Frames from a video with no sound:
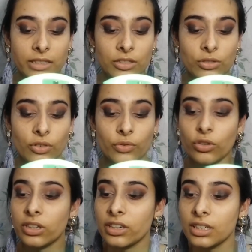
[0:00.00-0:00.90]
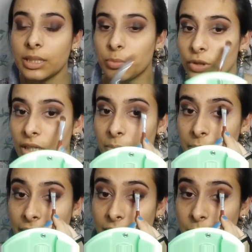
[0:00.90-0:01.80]
decision of not really putting a
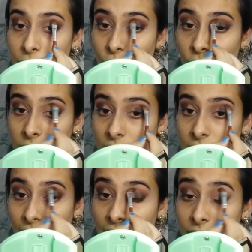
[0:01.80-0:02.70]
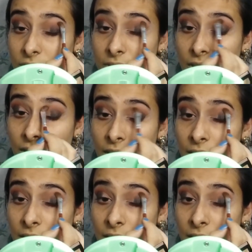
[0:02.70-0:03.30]
base before this eye was